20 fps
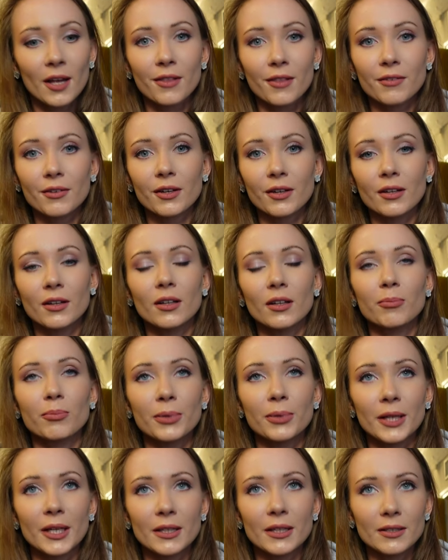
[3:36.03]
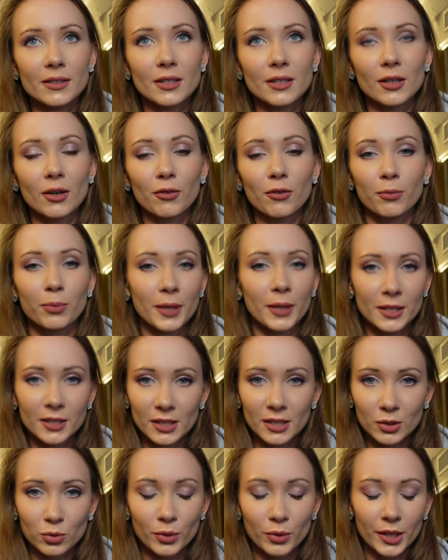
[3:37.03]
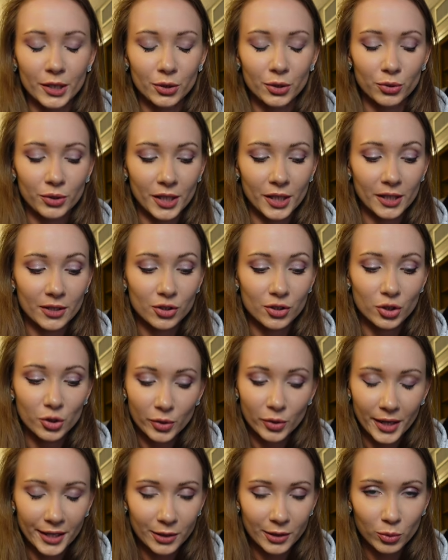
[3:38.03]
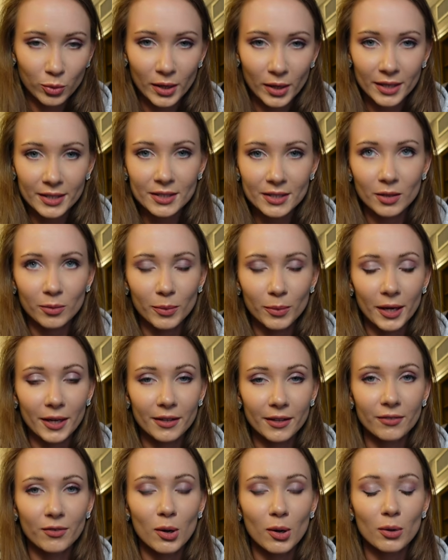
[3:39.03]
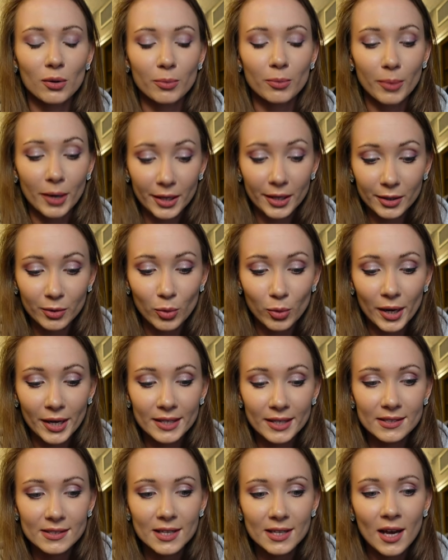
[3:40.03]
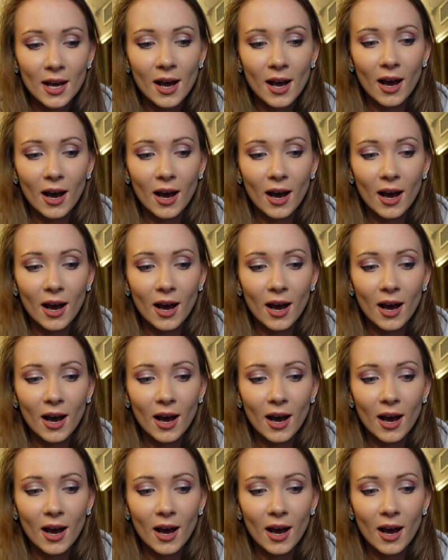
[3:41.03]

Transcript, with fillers: There are plenty of places where you can try the wines and buy the uh, buy the wines.